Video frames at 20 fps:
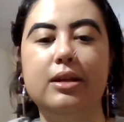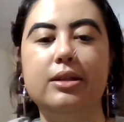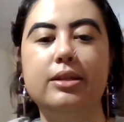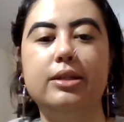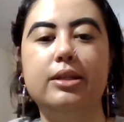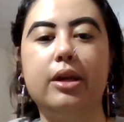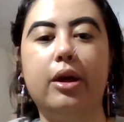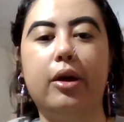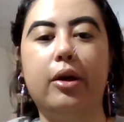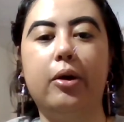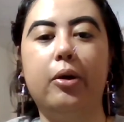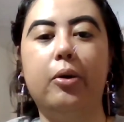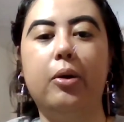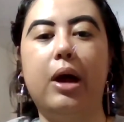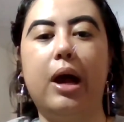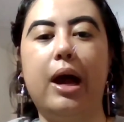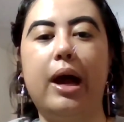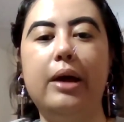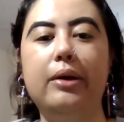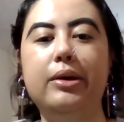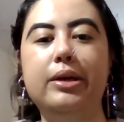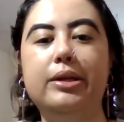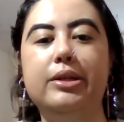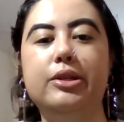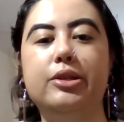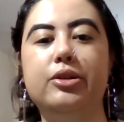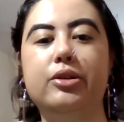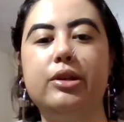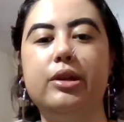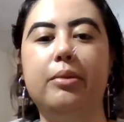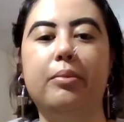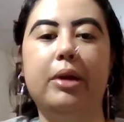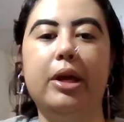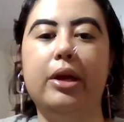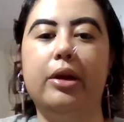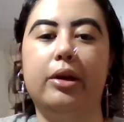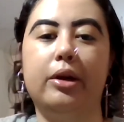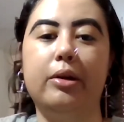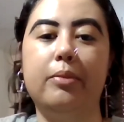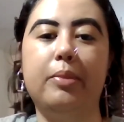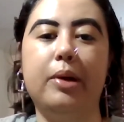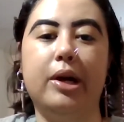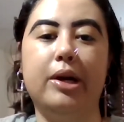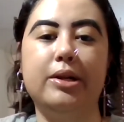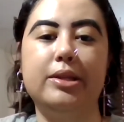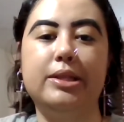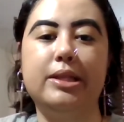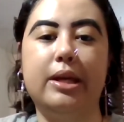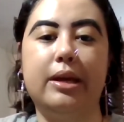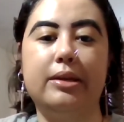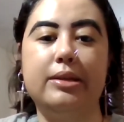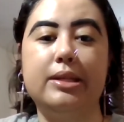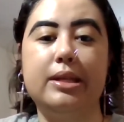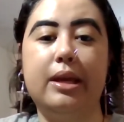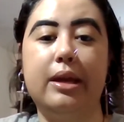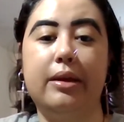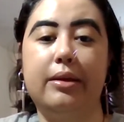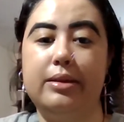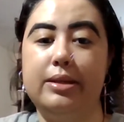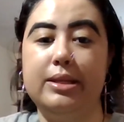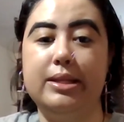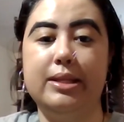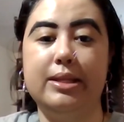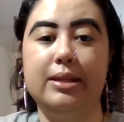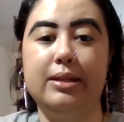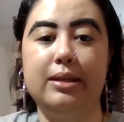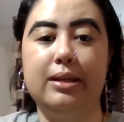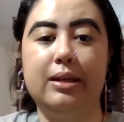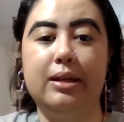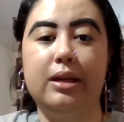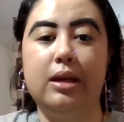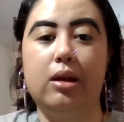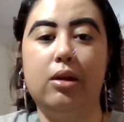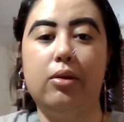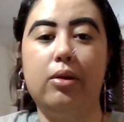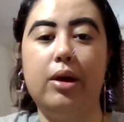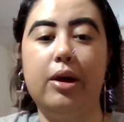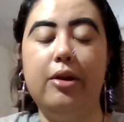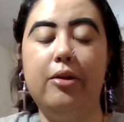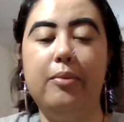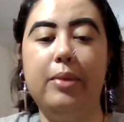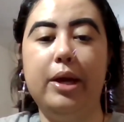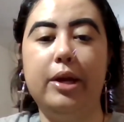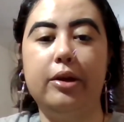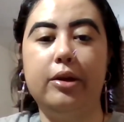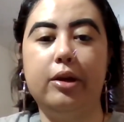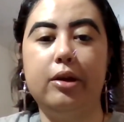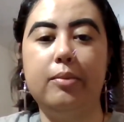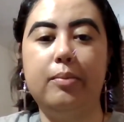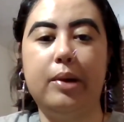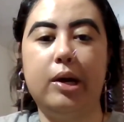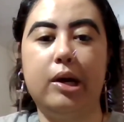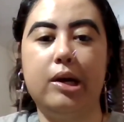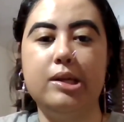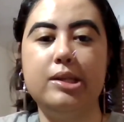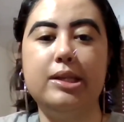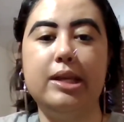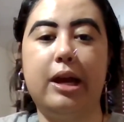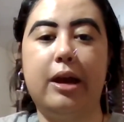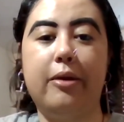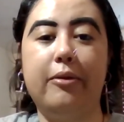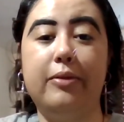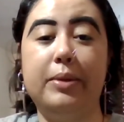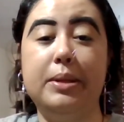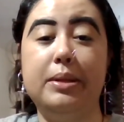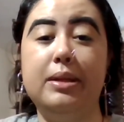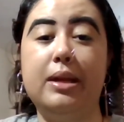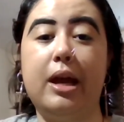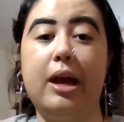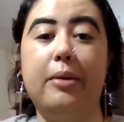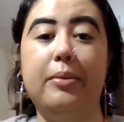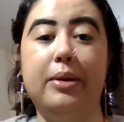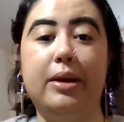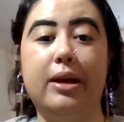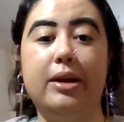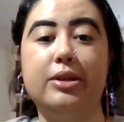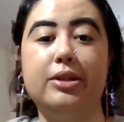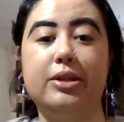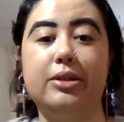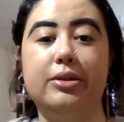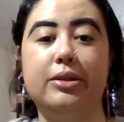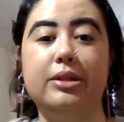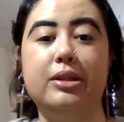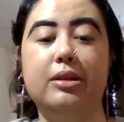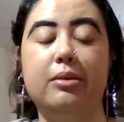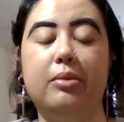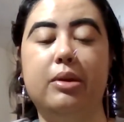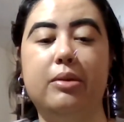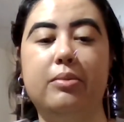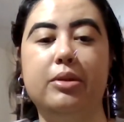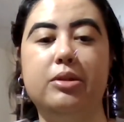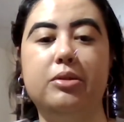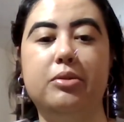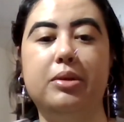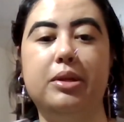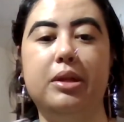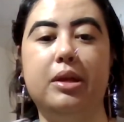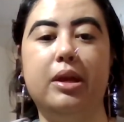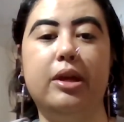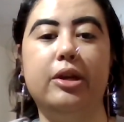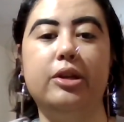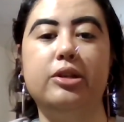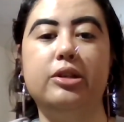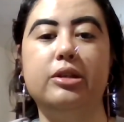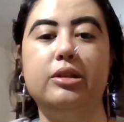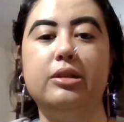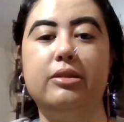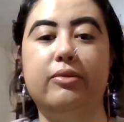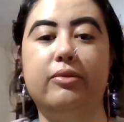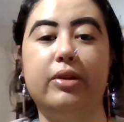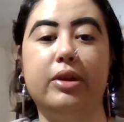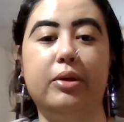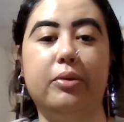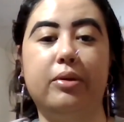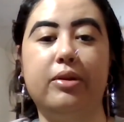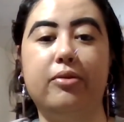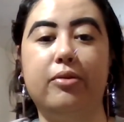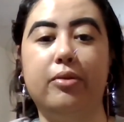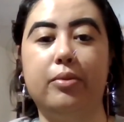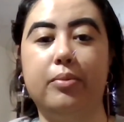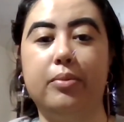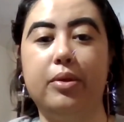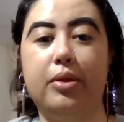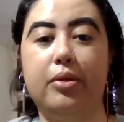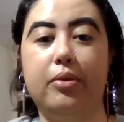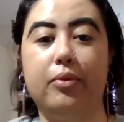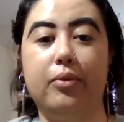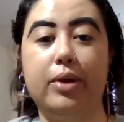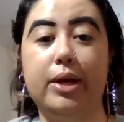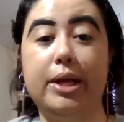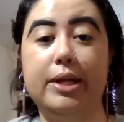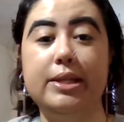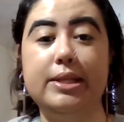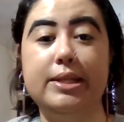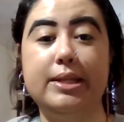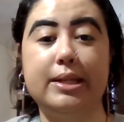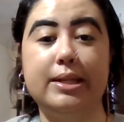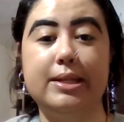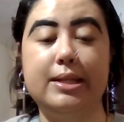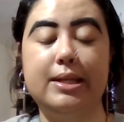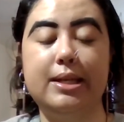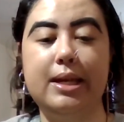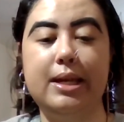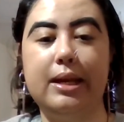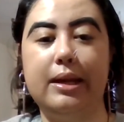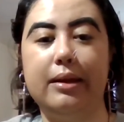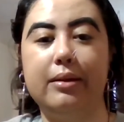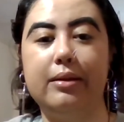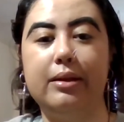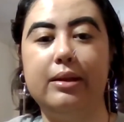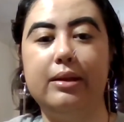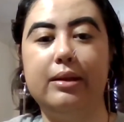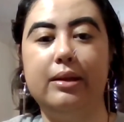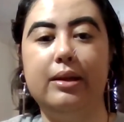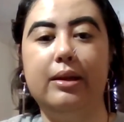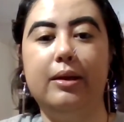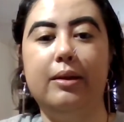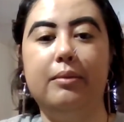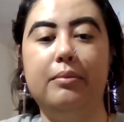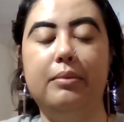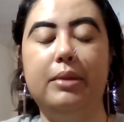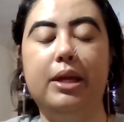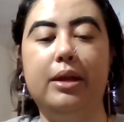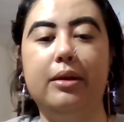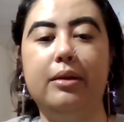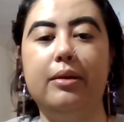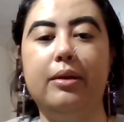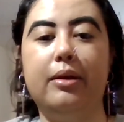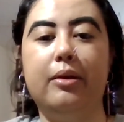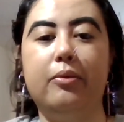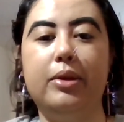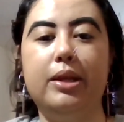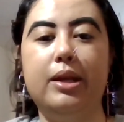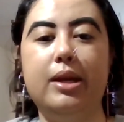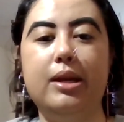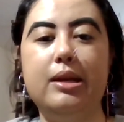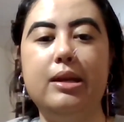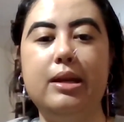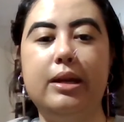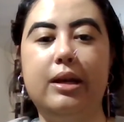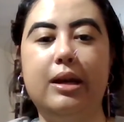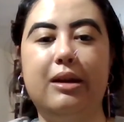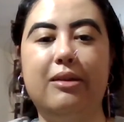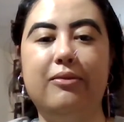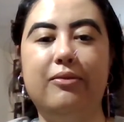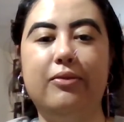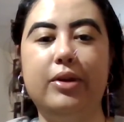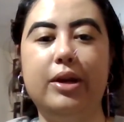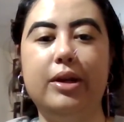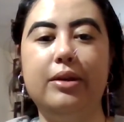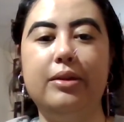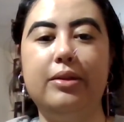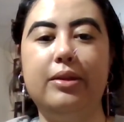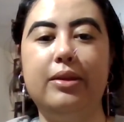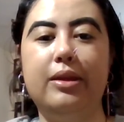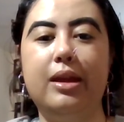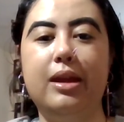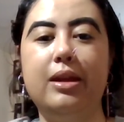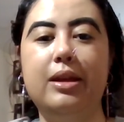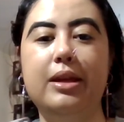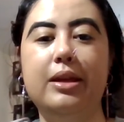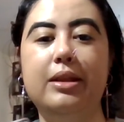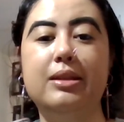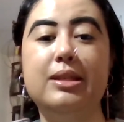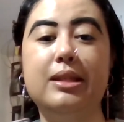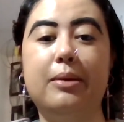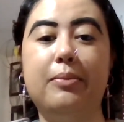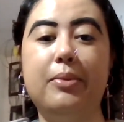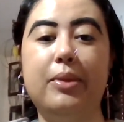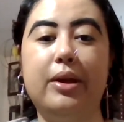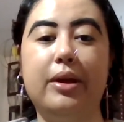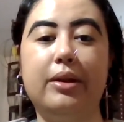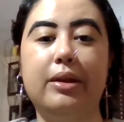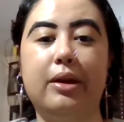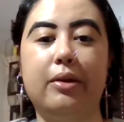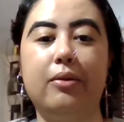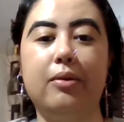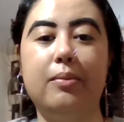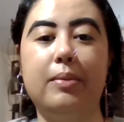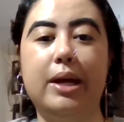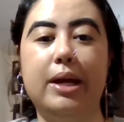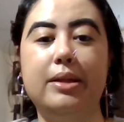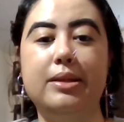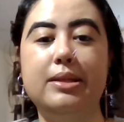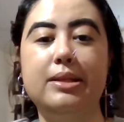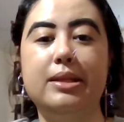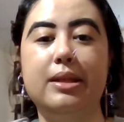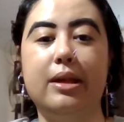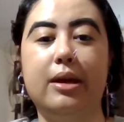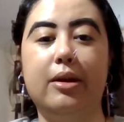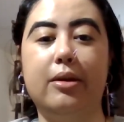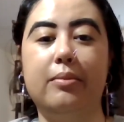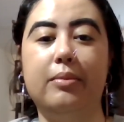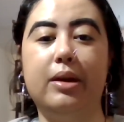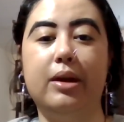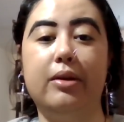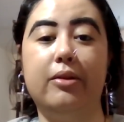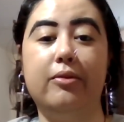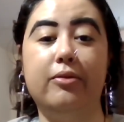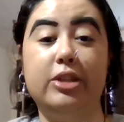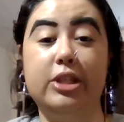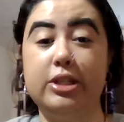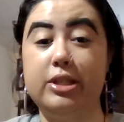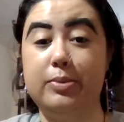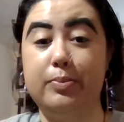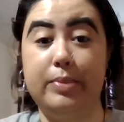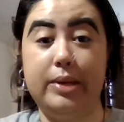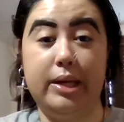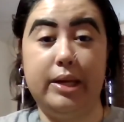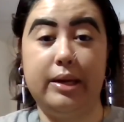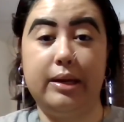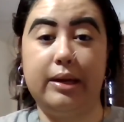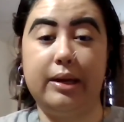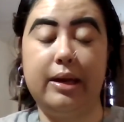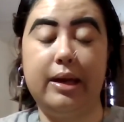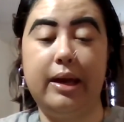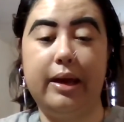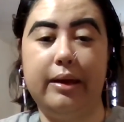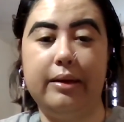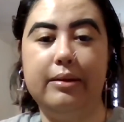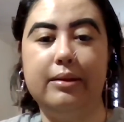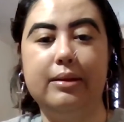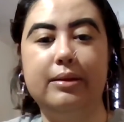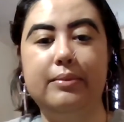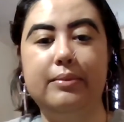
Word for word: So, I like to treat my younger parts as kids. A lot of my younger parts haven't happen actually to be between the ages of anywhere from 3 to 16, meaning that when they need comfort, they need something that reminds them of just being a kid.